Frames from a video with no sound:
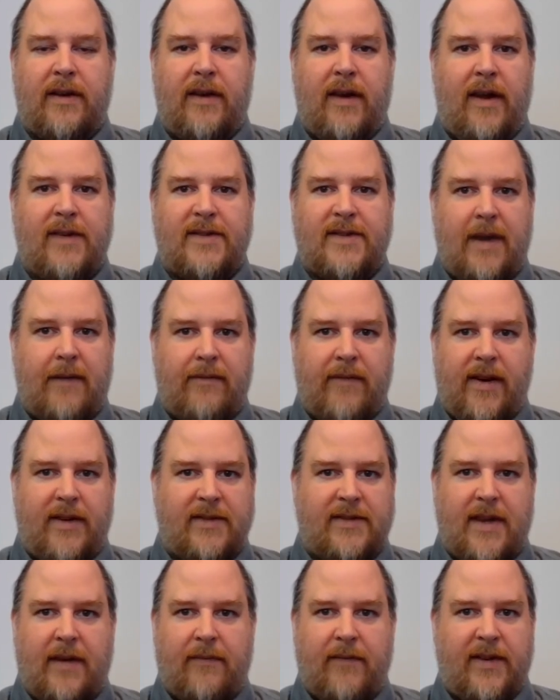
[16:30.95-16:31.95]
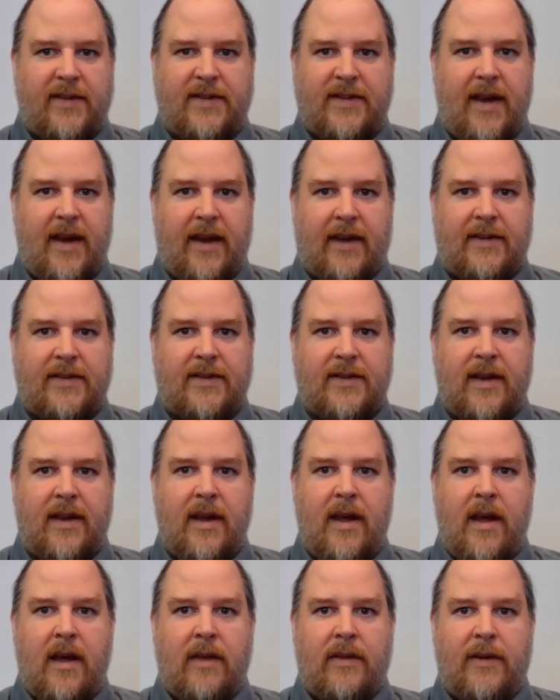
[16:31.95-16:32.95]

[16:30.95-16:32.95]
in 1776,